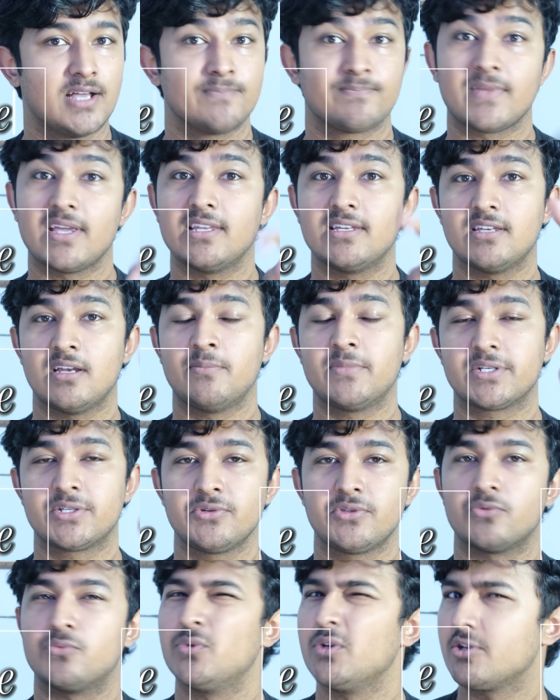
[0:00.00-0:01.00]
and number two,
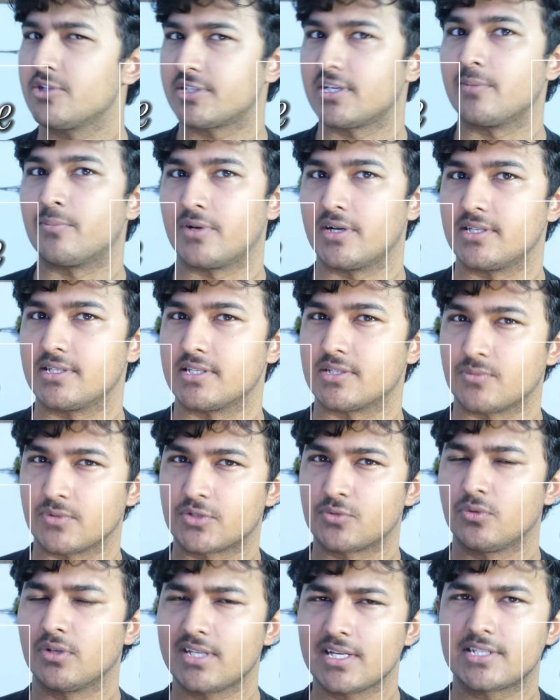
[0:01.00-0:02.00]
the real estate prices, which
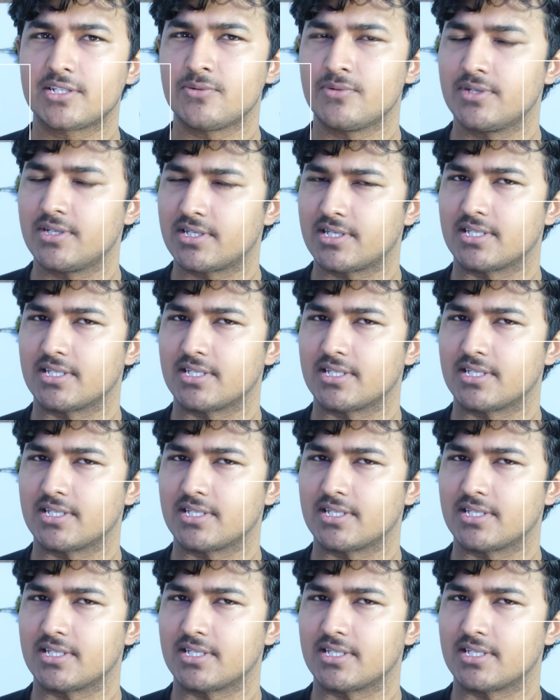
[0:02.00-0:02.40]
we'll get to in just a